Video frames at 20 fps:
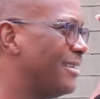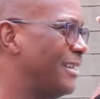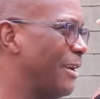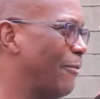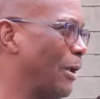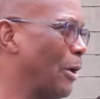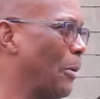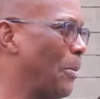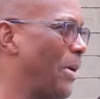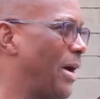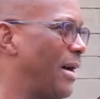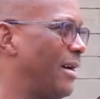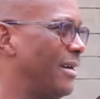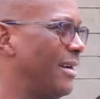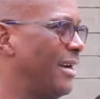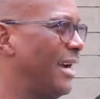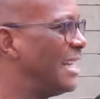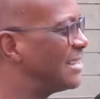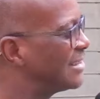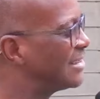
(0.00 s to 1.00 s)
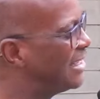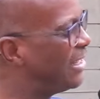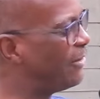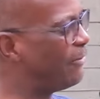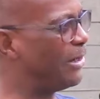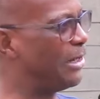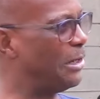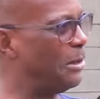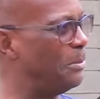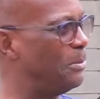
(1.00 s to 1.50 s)
developer has
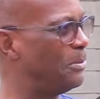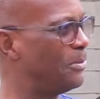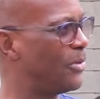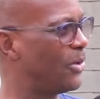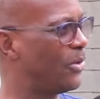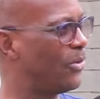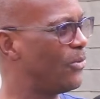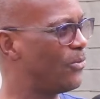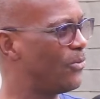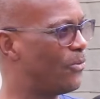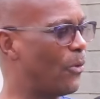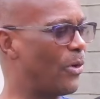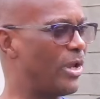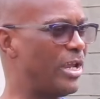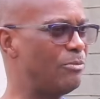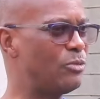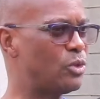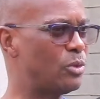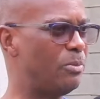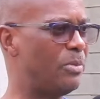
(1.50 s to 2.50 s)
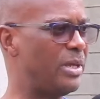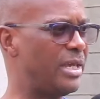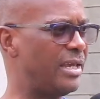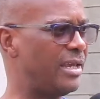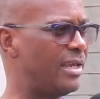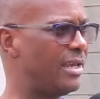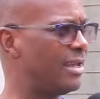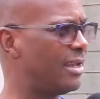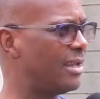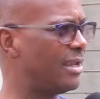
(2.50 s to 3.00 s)
given him for him to
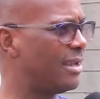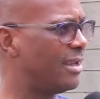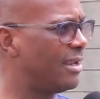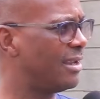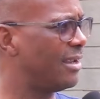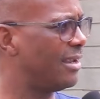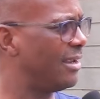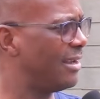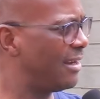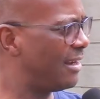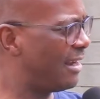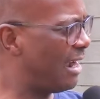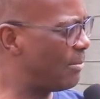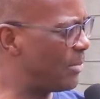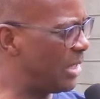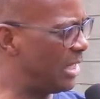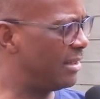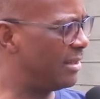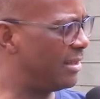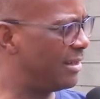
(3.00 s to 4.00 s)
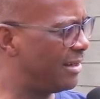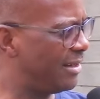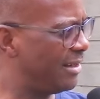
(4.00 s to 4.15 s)
be coming